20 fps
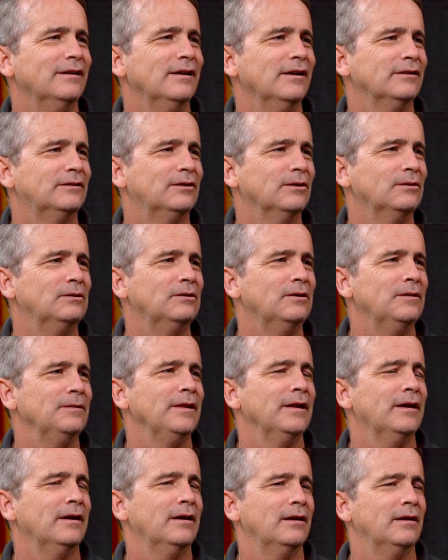So
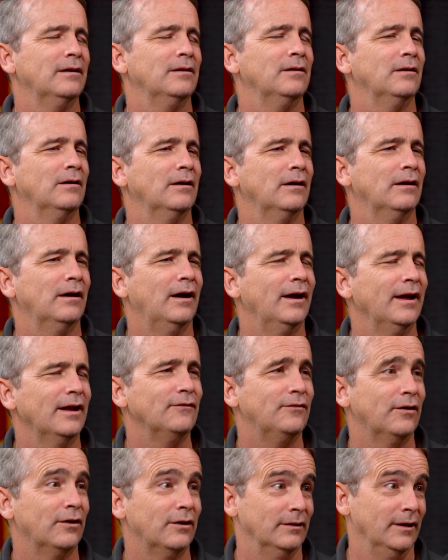I had a
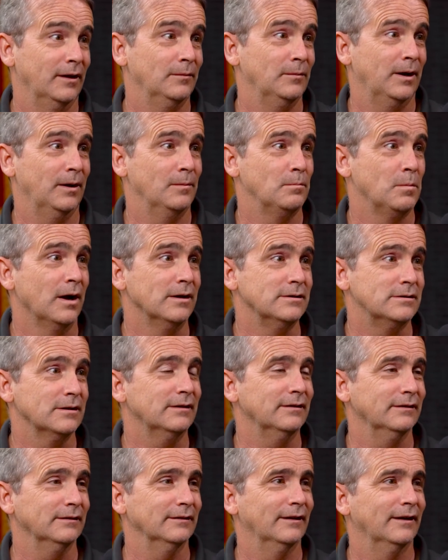very limited
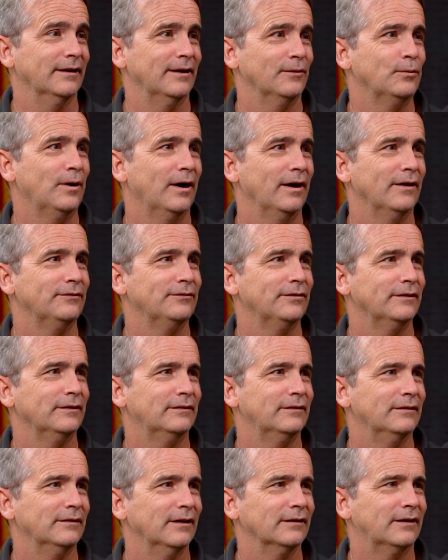budget. I had a wife and
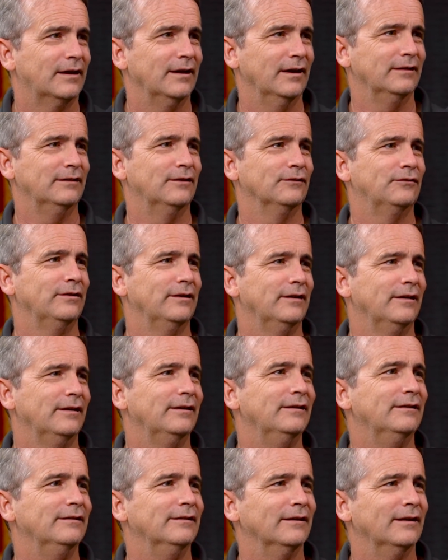a kid to
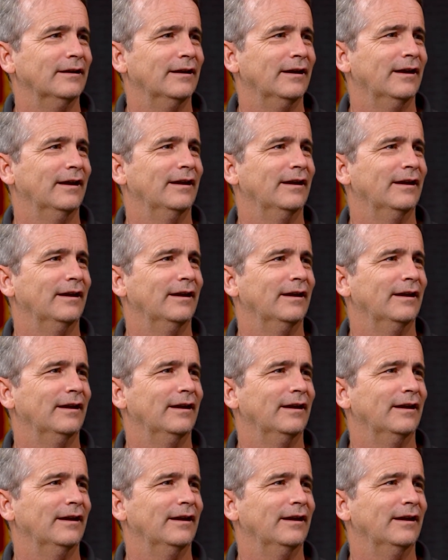feed. And,